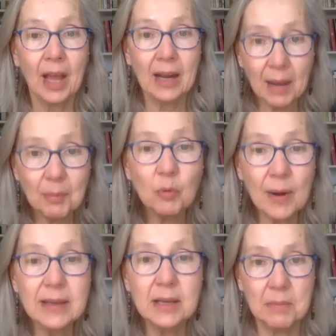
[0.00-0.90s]
And I'm a
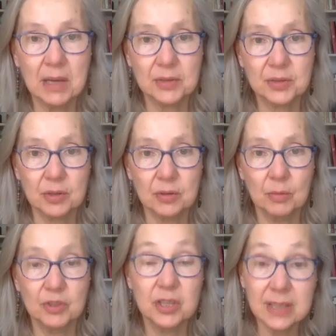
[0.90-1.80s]
Reiki master,
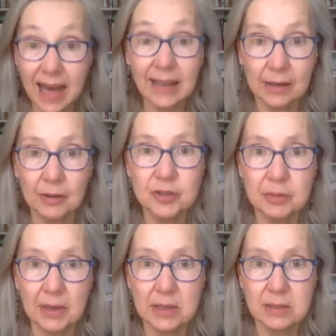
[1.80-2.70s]
which is not energy
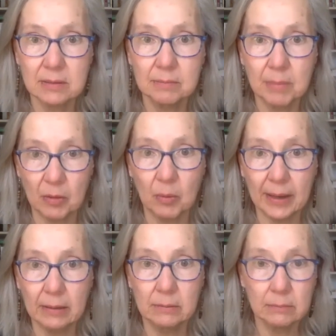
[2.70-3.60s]
medicine, by the
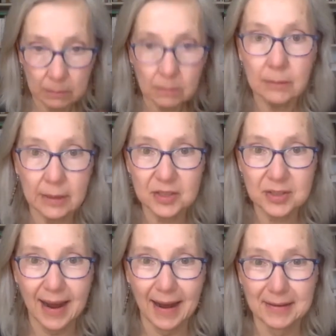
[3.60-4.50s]
way. It is
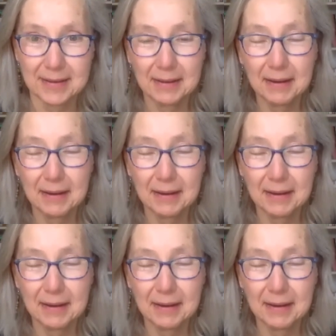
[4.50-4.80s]
not.